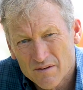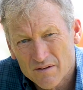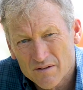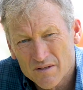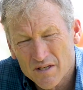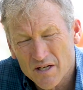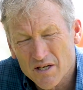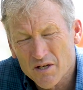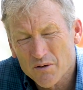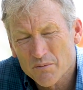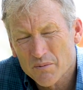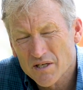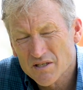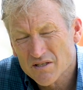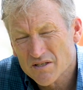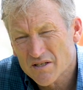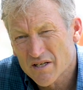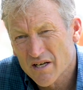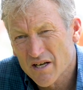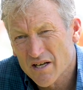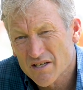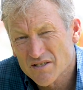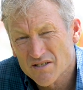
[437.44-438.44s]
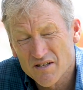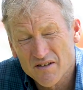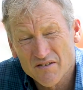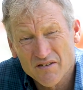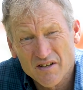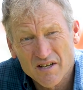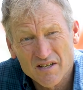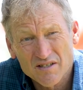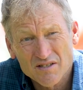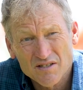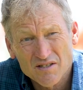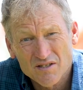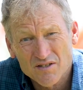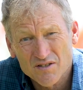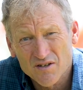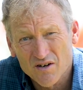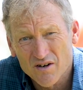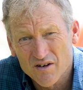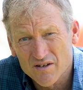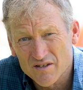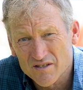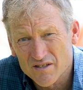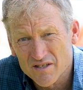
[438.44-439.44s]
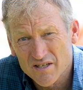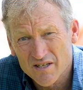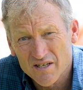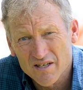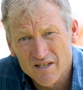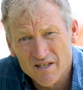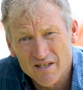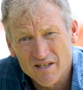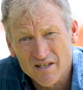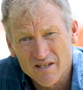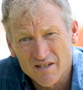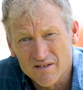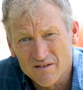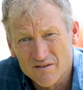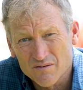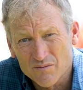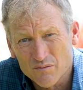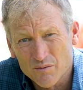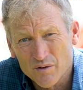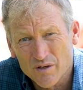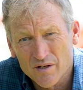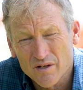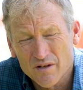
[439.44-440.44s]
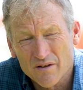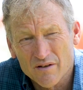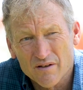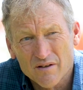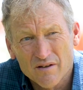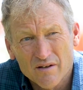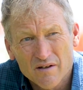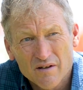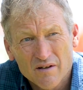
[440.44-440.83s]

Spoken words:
Take your best guess and then start digging in with